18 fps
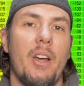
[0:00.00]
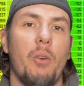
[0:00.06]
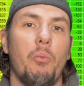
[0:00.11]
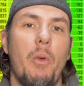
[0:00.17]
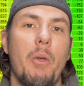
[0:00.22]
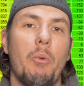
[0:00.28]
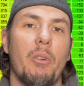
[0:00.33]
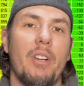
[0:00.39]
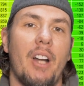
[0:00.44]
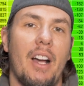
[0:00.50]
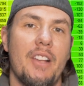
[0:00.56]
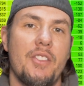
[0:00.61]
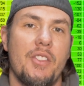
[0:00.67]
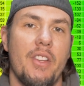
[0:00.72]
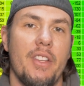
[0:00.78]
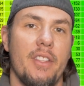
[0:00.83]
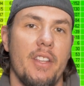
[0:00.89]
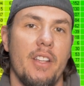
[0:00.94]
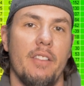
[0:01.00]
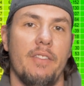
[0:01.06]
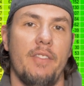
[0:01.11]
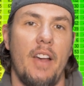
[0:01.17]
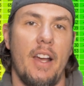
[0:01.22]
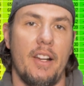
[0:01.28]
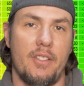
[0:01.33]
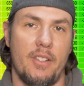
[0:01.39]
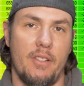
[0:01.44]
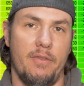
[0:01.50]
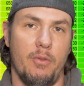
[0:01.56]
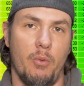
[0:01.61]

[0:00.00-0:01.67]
that we were not seeing the effects of